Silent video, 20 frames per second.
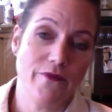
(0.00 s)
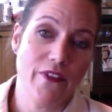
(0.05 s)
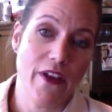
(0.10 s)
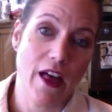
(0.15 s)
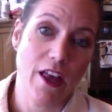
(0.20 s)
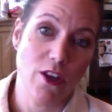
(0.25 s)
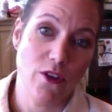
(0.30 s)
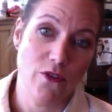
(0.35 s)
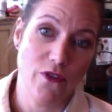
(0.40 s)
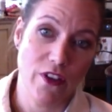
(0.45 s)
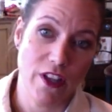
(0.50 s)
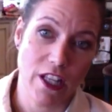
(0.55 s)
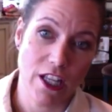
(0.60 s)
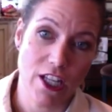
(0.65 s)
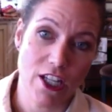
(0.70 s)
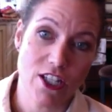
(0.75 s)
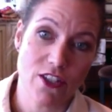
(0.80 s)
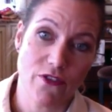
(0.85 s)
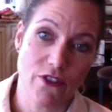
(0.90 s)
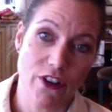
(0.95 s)
Value
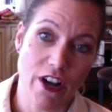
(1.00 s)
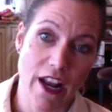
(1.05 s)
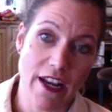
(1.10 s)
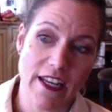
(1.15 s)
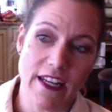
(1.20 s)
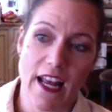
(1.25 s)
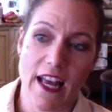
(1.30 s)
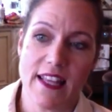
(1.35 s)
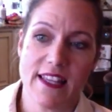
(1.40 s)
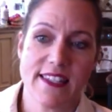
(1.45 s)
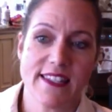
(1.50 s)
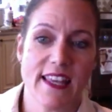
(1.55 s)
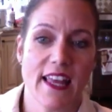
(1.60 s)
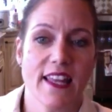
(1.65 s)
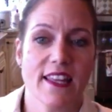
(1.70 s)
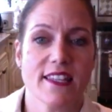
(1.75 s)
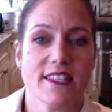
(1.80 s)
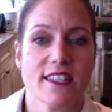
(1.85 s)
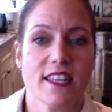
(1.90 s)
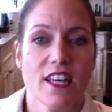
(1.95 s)
Village for 99
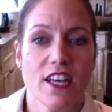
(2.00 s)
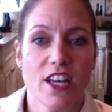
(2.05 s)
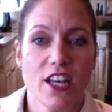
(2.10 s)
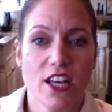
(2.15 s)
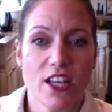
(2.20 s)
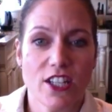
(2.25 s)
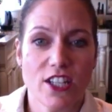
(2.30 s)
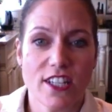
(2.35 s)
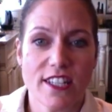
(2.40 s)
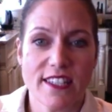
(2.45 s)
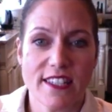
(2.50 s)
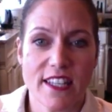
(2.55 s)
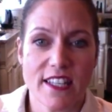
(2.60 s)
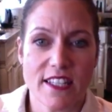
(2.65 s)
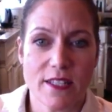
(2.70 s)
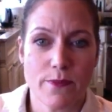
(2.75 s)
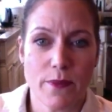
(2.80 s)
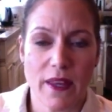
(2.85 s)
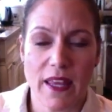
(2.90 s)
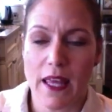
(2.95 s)
cents, just
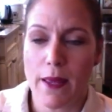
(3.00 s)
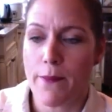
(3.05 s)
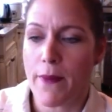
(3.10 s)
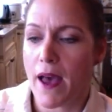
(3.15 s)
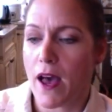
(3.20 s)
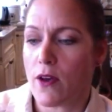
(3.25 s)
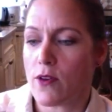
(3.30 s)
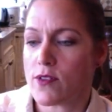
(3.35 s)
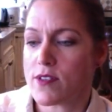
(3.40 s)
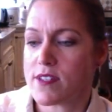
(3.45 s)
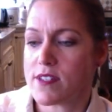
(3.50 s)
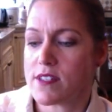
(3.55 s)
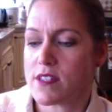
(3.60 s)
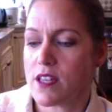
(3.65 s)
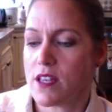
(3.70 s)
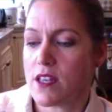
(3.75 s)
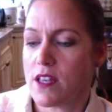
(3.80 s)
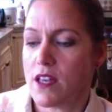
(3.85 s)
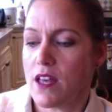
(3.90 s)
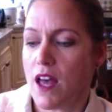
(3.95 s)
this Mickey
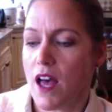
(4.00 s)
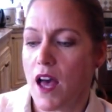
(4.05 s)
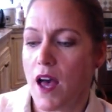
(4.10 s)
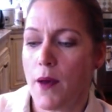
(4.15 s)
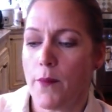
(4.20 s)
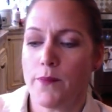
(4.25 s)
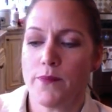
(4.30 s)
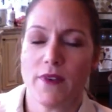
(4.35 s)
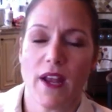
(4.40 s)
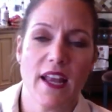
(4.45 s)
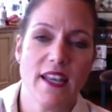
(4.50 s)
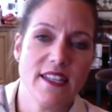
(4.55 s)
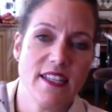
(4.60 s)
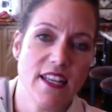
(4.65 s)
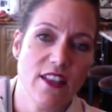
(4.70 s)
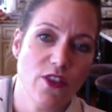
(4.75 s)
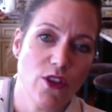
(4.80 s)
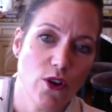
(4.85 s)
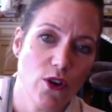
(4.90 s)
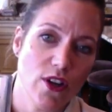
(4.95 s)
Mouse
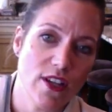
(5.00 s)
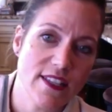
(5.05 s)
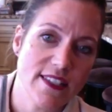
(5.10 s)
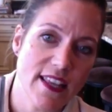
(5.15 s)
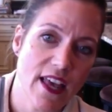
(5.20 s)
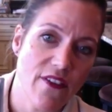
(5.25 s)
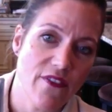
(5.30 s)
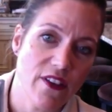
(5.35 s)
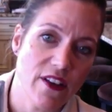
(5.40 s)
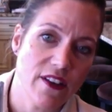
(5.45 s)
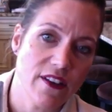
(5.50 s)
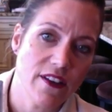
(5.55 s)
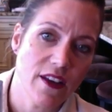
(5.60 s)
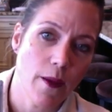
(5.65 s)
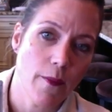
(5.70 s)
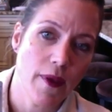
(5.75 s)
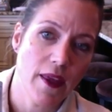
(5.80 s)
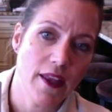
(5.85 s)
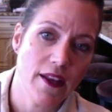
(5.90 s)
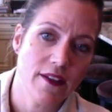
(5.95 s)
1937. I
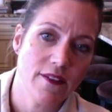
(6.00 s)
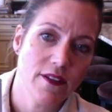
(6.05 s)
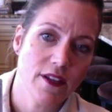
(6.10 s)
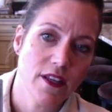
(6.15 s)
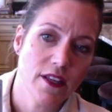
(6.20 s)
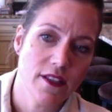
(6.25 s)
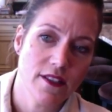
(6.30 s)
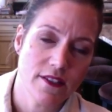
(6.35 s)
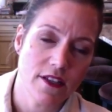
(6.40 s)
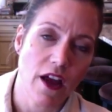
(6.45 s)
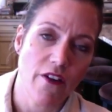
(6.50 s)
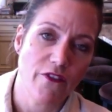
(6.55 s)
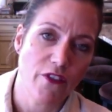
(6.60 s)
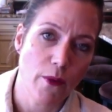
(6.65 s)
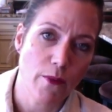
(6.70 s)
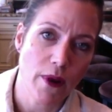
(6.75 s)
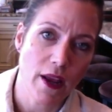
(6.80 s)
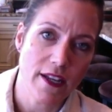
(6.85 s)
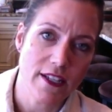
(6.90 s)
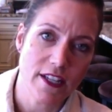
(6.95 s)
mean, it's not
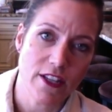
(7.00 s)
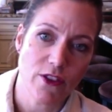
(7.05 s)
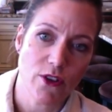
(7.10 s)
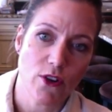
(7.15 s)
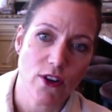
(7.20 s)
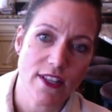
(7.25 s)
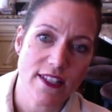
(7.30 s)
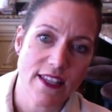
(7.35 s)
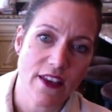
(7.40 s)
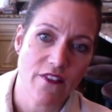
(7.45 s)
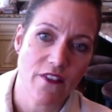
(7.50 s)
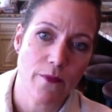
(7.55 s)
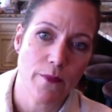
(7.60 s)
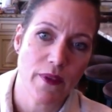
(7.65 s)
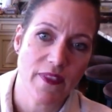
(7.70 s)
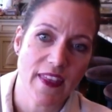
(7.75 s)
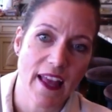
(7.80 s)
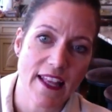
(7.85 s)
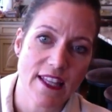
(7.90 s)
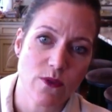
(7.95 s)
from 1937,
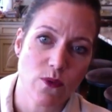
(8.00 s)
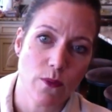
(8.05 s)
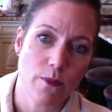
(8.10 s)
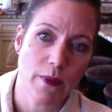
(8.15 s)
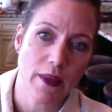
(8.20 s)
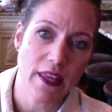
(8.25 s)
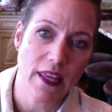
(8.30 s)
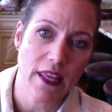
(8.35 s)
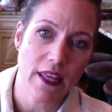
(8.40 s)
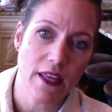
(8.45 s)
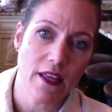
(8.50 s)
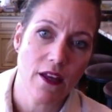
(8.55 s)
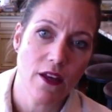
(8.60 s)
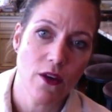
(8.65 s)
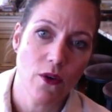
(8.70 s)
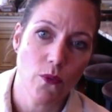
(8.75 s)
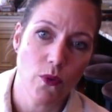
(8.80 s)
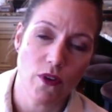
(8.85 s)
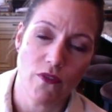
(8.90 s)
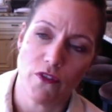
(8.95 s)
but that's what Mickey
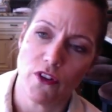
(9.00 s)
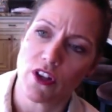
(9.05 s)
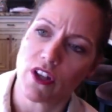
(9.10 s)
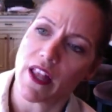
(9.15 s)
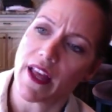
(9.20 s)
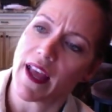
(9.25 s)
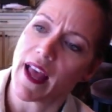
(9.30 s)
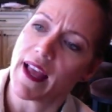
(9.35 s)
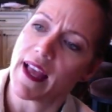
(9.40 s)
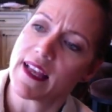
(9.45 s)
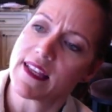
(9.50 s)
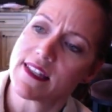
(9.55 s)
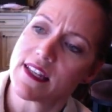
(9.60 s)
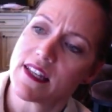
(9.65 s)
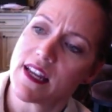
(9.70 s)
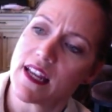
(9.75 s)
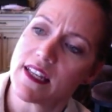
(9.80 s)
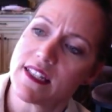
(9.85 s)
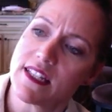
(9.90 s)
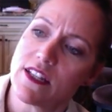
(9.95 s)
would have looked like, I guess, in
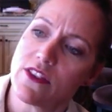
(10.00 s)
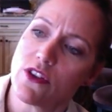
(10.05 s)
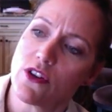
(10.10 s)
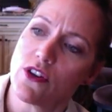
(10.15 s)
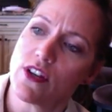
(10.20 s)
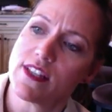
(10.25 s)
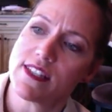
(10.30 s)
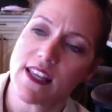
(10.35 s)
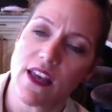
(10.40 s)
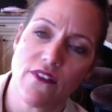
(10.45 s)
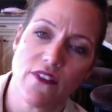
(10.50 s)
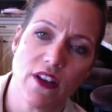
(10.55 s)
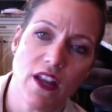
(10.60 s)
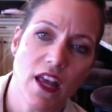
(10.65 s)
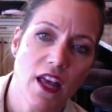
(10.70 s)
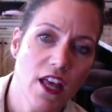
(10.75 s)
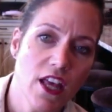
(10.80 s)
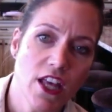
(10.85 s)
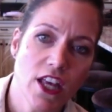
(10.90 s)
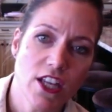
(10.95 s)
1937.
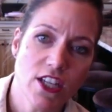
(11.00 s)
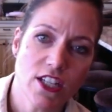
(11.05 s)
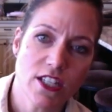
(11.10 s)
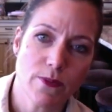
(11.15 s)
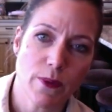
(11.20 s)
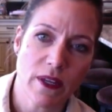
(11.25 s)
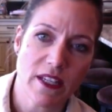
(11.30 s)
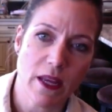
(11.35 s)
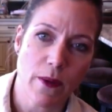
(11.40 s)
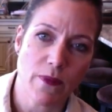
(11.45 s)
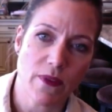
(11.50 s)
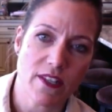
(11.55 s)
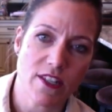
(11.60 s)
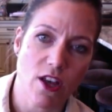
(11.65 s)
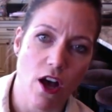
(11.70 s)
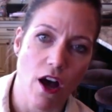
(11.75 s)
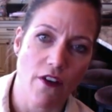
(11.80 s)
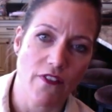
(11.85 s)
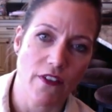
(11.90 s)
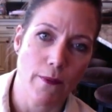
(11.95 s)
Just picked up this
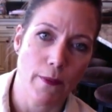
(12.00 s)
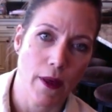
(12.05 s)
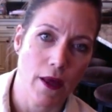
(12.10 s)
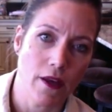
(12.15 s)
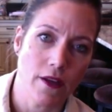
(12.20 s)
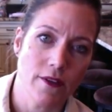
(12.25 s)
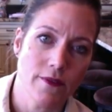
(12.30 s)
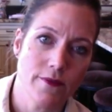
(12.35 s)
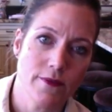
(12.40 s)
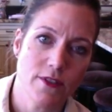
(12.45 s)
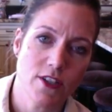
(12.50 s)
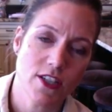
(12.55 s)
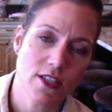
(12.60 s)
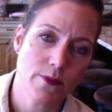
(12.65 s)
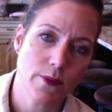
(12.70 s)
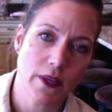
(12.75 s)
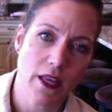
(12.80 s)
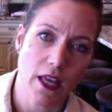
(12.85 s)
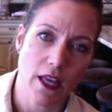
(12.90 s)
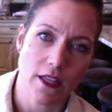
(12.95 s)
coffee mug. Just
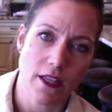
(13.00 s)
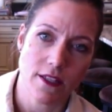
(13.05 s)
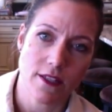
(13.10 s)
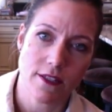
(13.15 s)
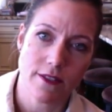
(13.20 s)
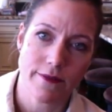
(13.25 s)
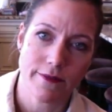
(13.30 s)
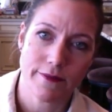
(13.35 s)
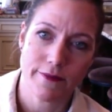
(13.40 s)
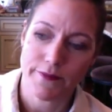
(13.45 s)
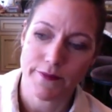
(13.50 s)
because.